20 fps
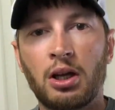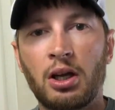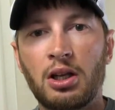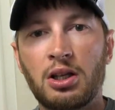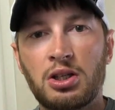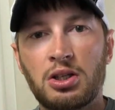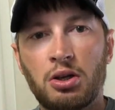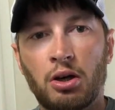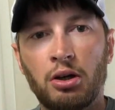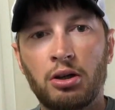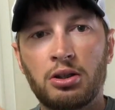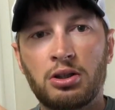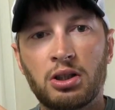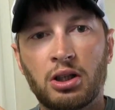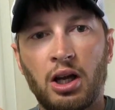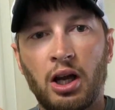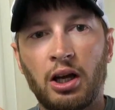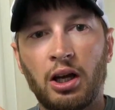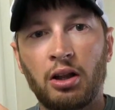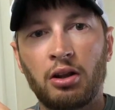it's starting
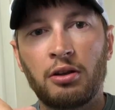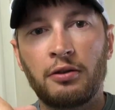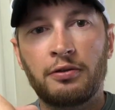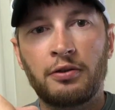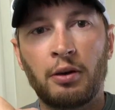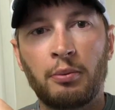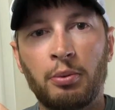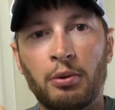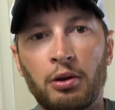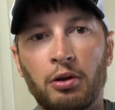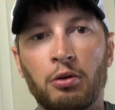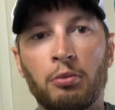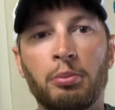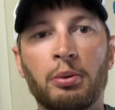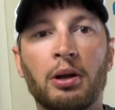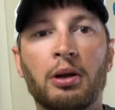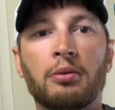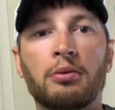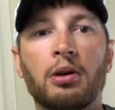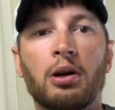to kind of lift up a little
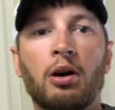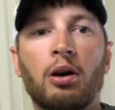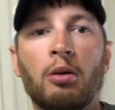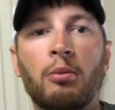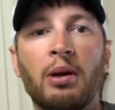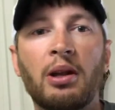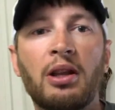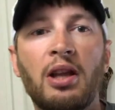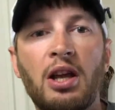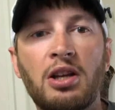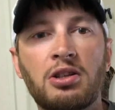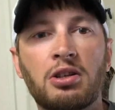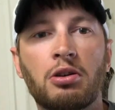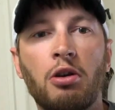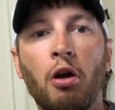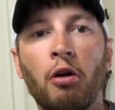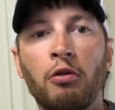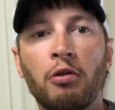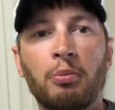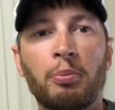bit, and that's
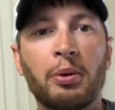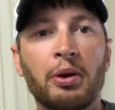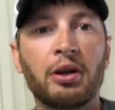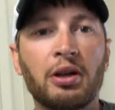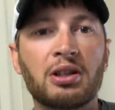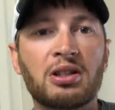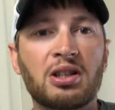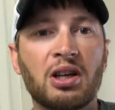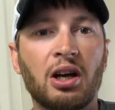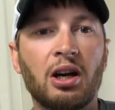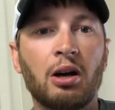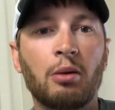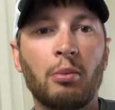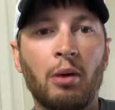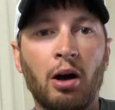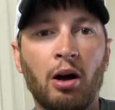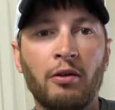over a period of time.